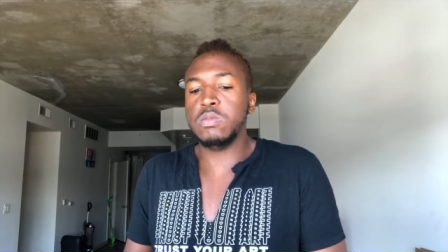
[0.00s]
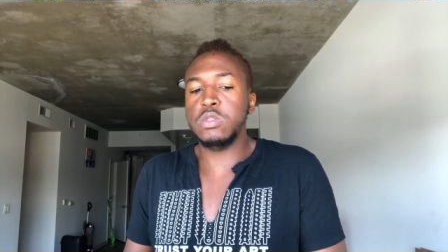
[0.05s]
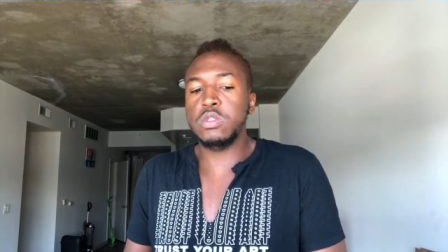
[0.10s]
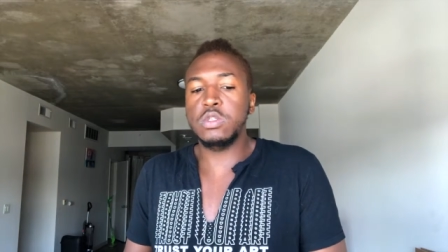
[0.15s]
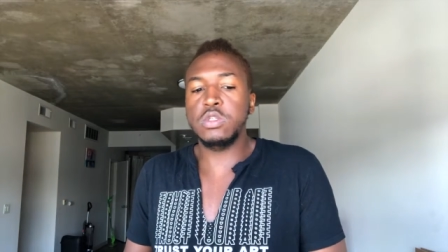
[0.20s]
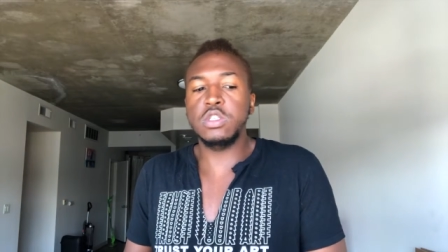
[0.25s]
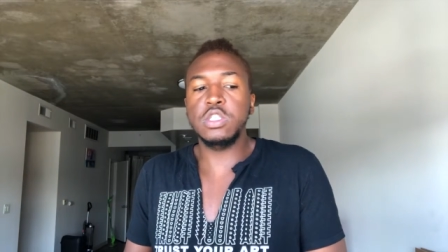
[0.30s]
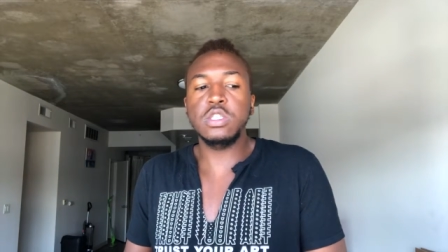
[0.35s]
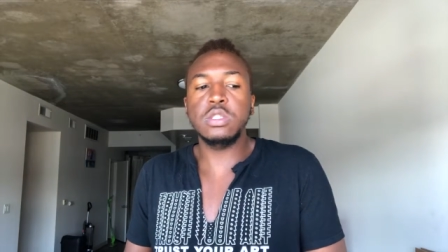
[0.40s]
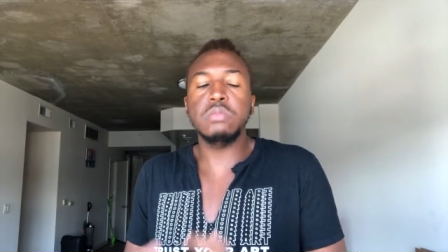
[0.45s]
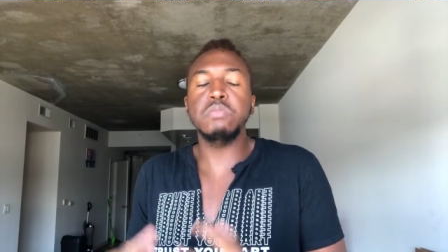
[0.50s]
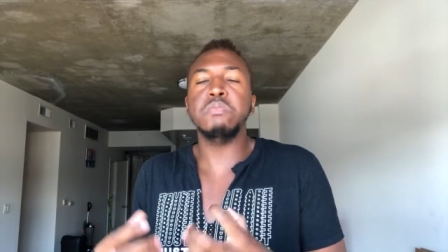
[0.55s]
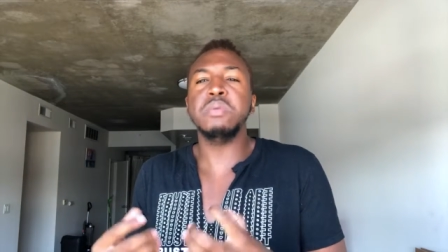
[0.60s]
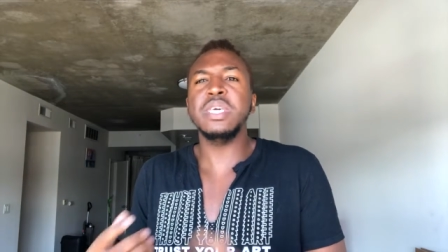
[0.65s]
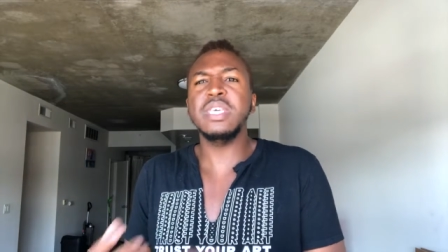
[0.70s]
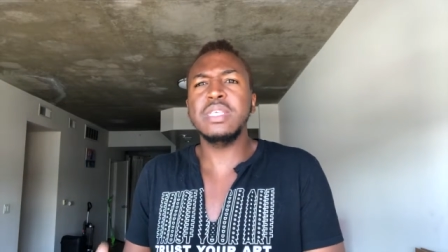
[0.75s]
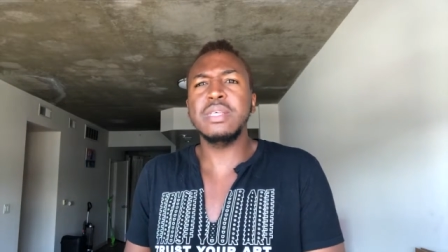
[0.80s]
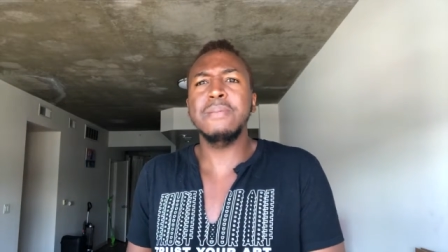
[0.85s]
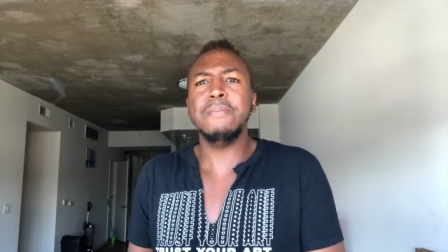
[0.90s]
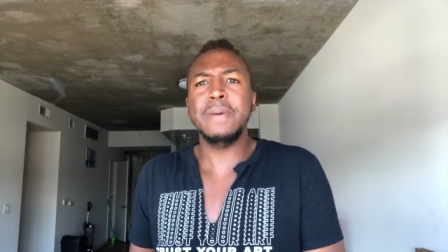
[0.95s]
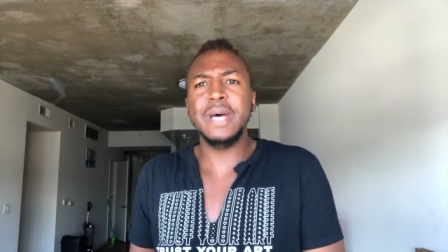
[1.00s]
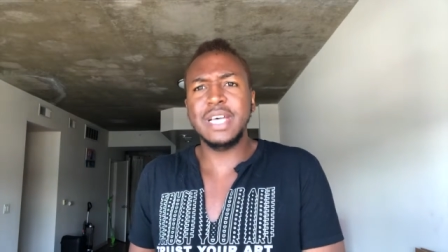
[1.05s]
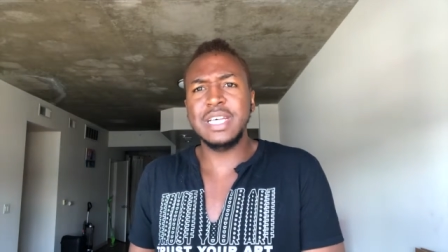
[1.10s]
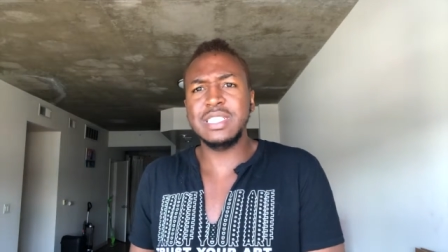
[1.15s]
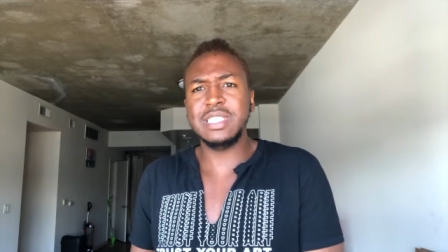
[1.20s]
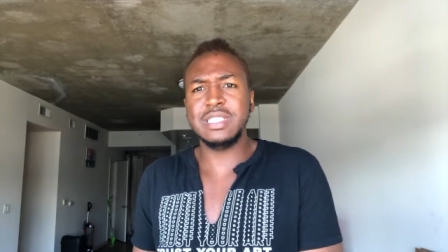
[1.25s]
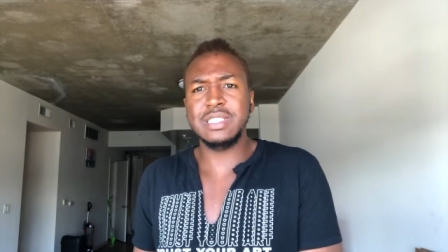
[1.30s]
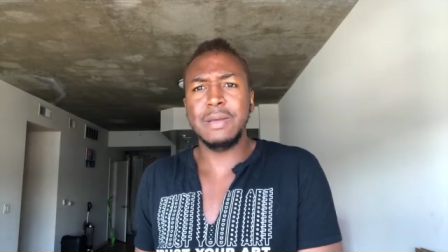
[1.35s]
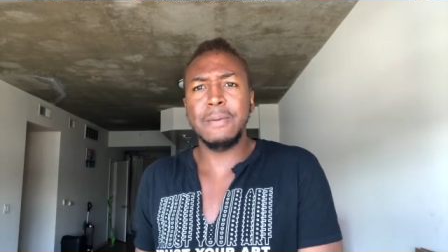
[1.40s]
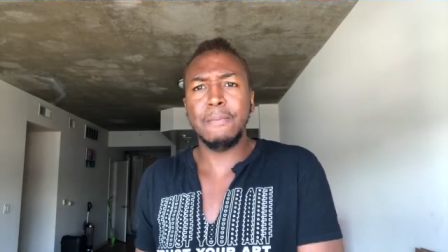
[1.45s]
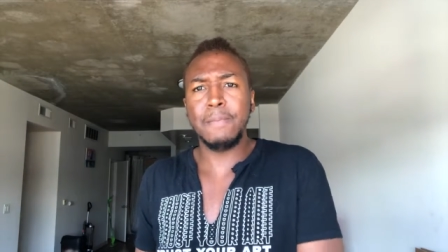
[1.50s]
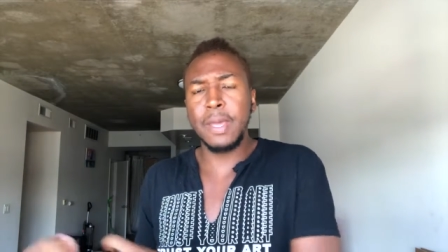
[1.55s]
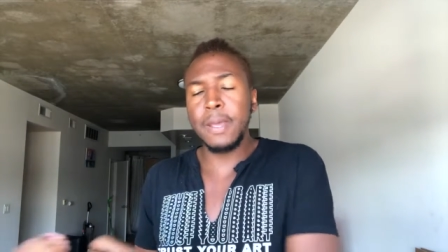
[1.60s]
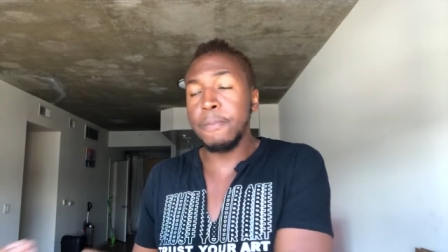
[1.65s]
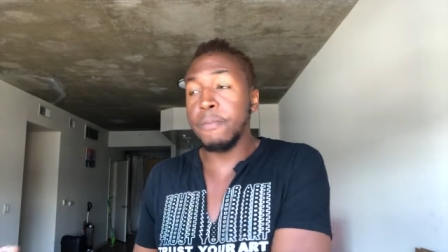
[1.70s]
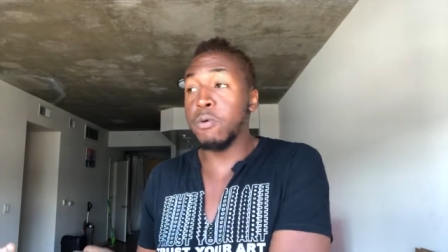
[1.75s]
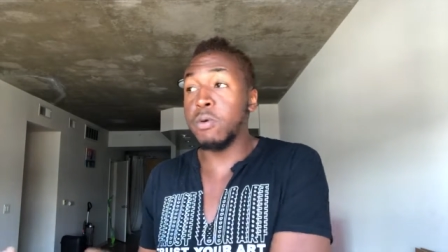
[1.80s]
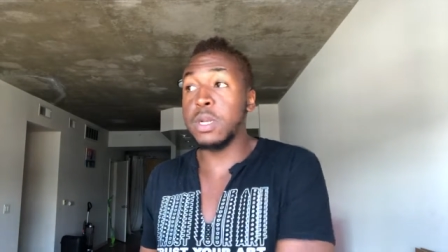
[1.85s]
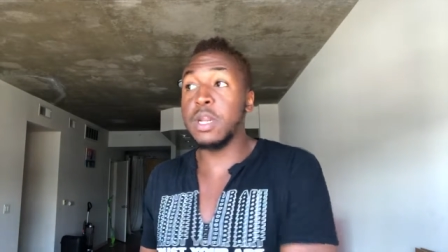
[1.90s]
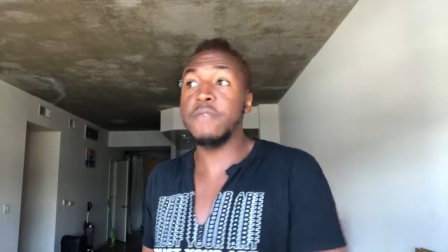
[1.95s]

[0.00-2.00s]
just be the best people.